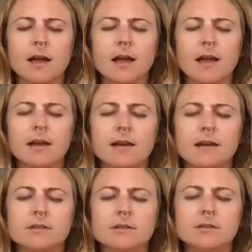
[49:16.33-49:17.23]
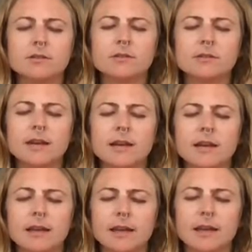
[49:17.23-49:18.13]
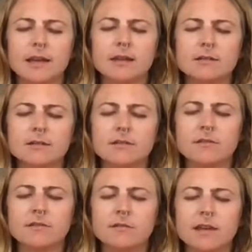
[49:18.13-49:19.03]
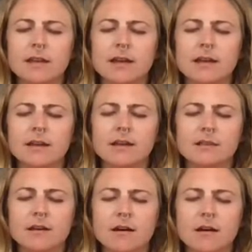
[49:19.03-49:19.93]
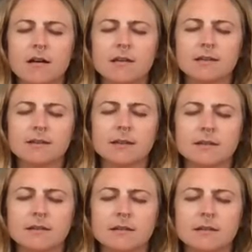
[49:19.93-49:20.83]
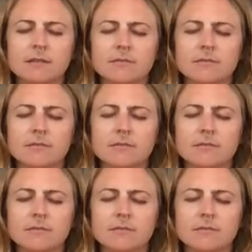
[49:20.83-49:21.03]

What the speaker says: And as you sink into the feeling at the heart center,